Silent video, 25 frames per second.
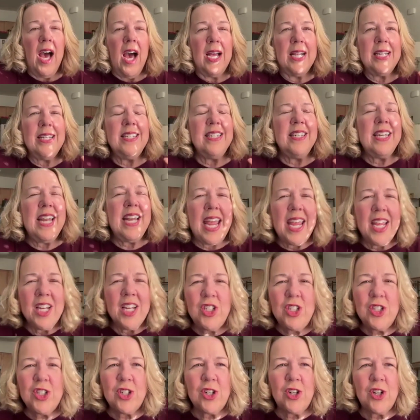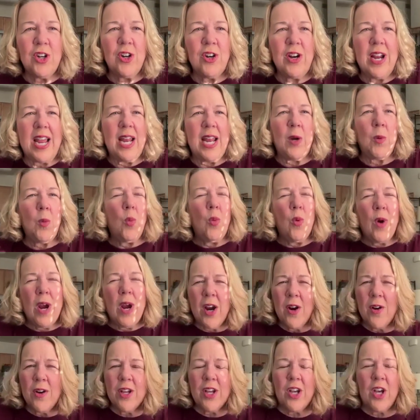nature and
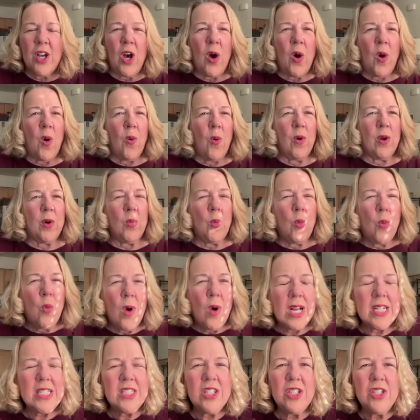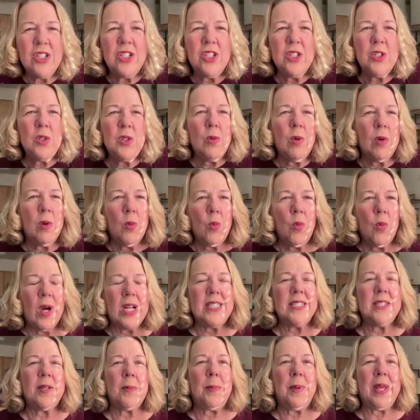where to go and what to do and
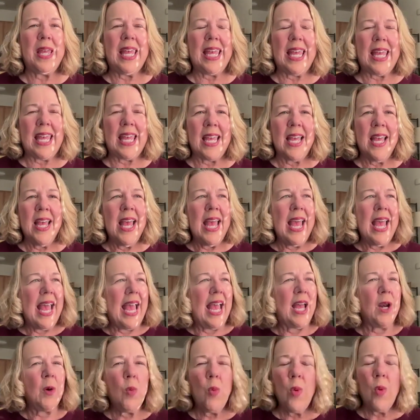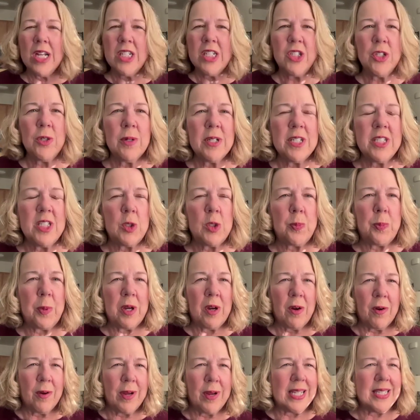what to be and what to
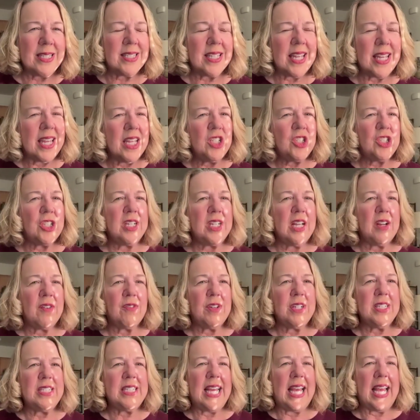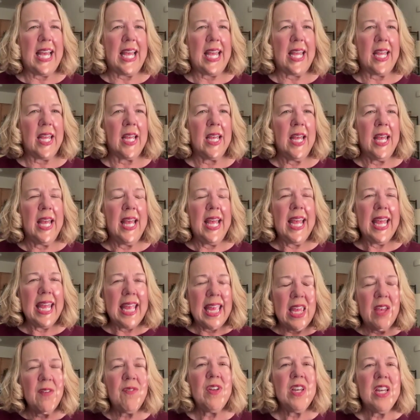experience each and every day.
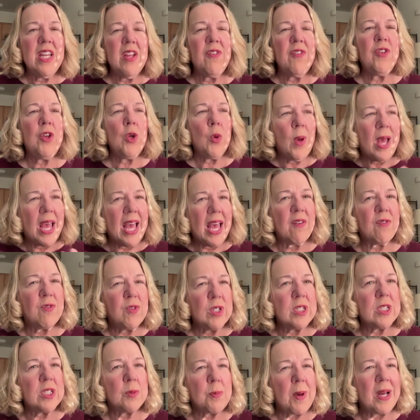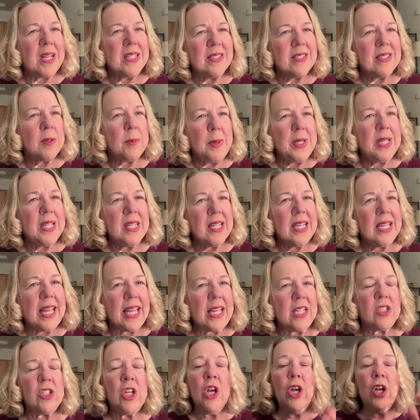Even if you have
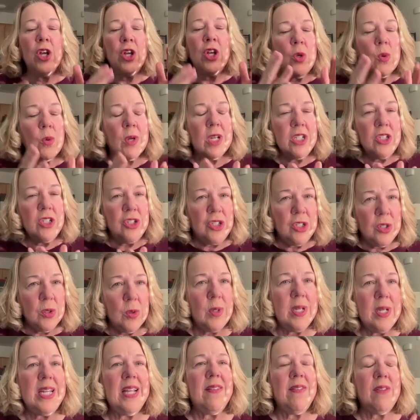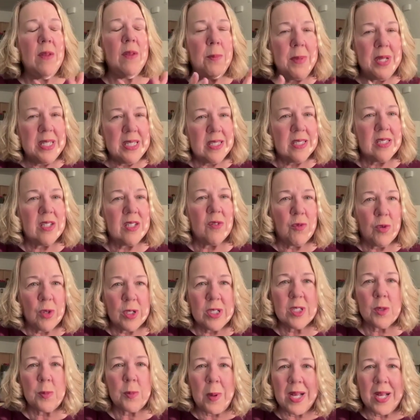responsibilities, you can do it in the midst of
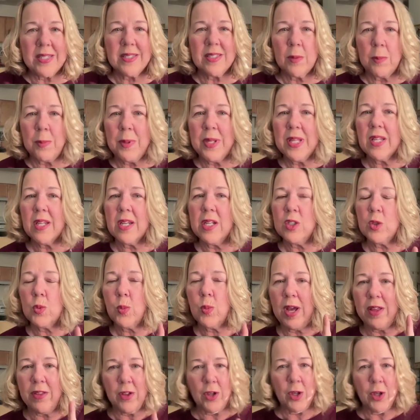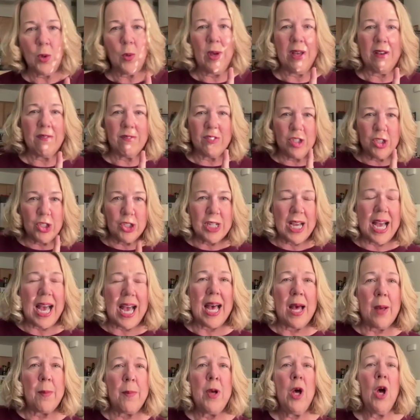responsibilities, whether you have a
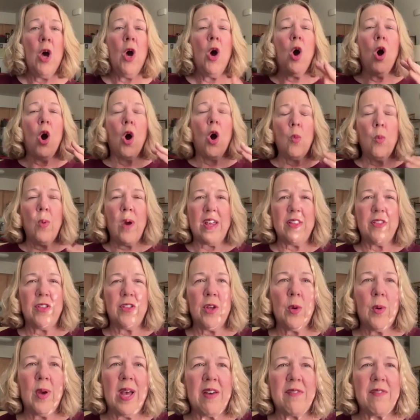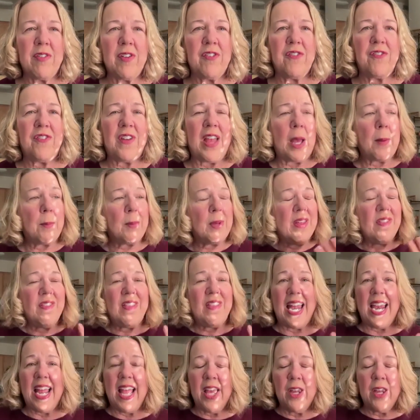job or whether you have a family.
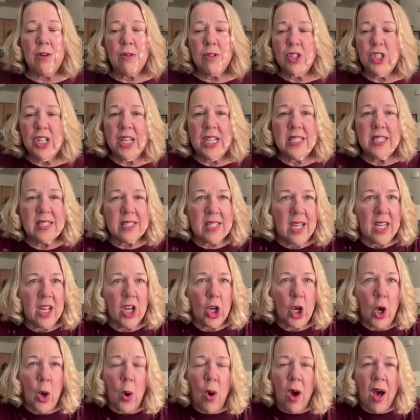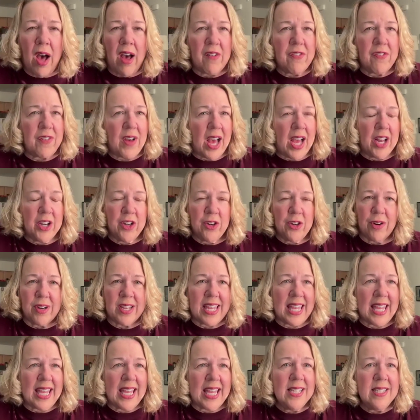That energy is going to go off on your
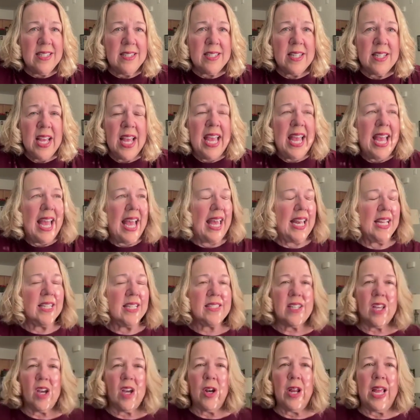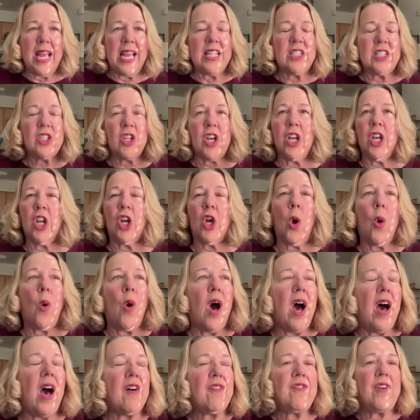kids, and it's going to go
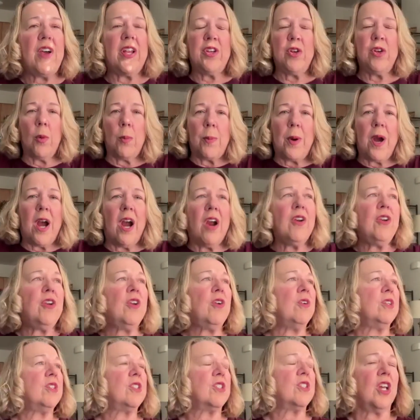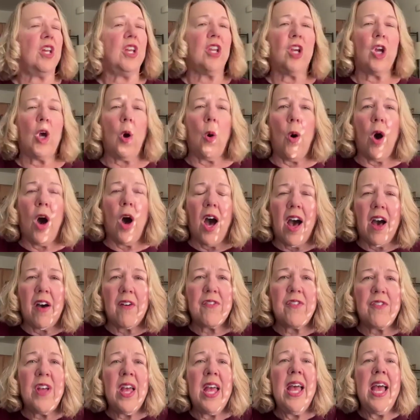off on your partner. It's going to go
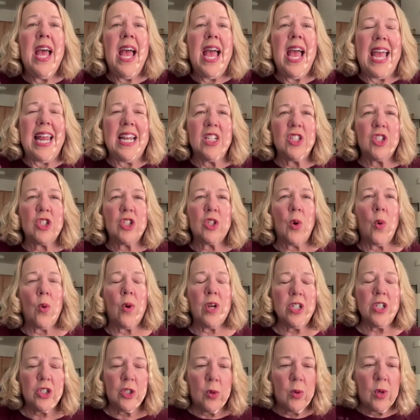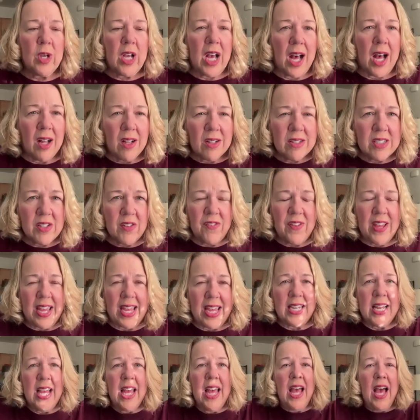off, and it's going to
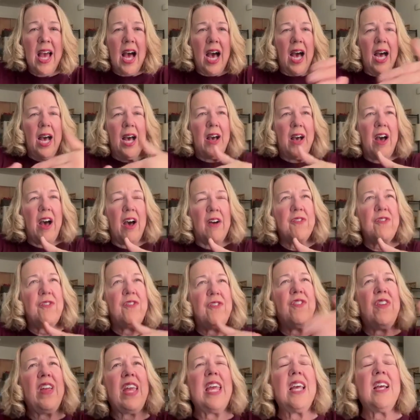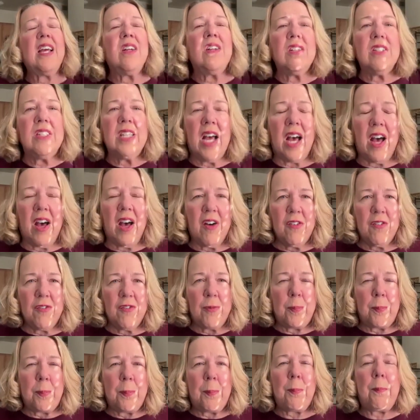cultivate a field
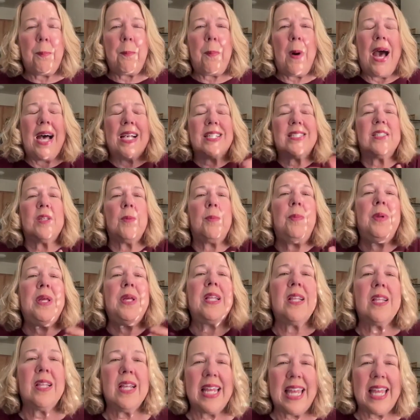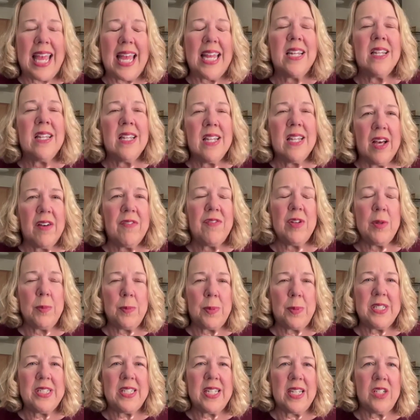of possibility and love and
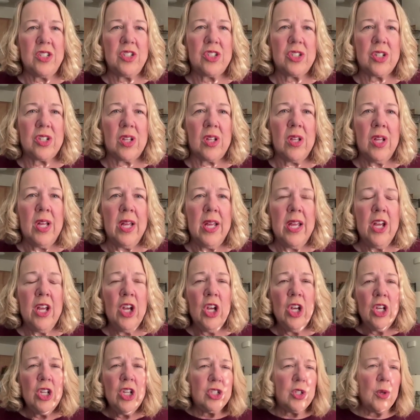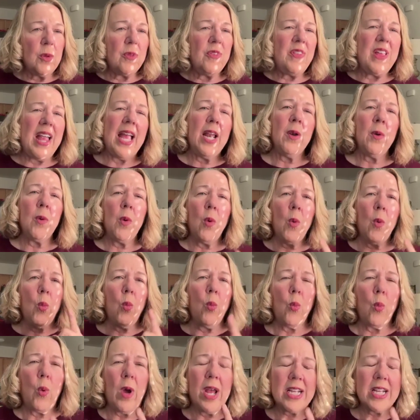potential. So then
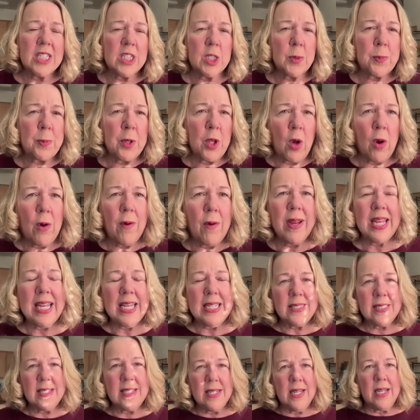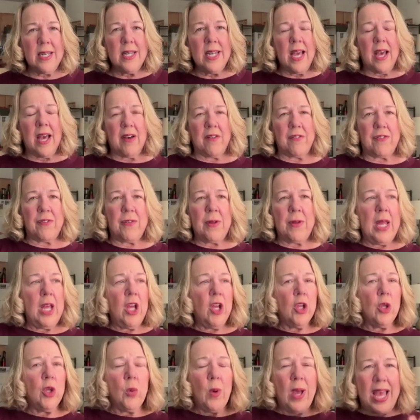exploring isn't enough.
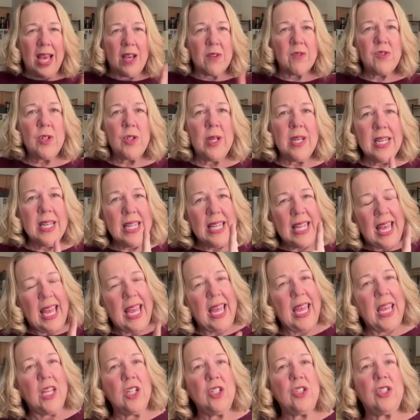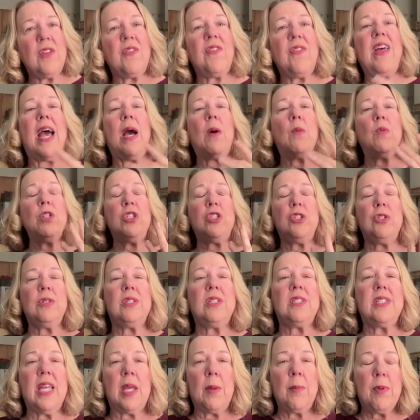You have to engage that which you
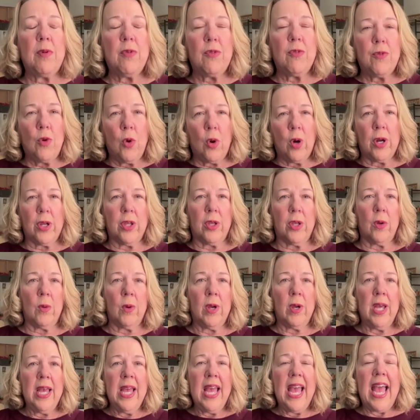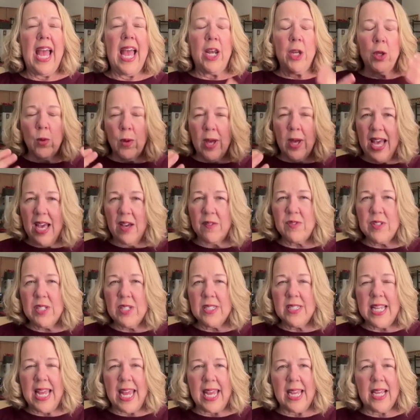see before you, and you have to
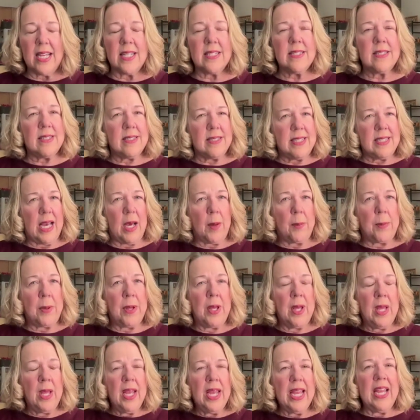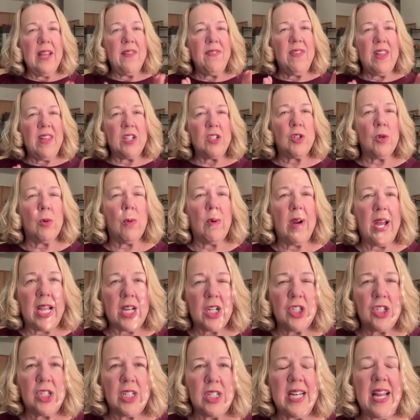take a step in that
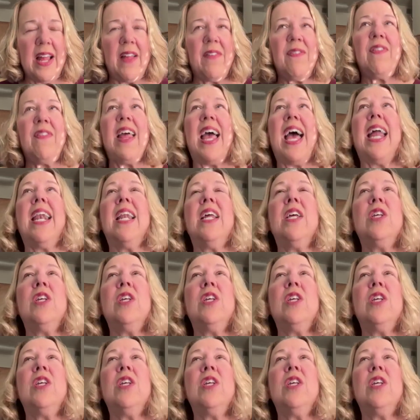direction. And that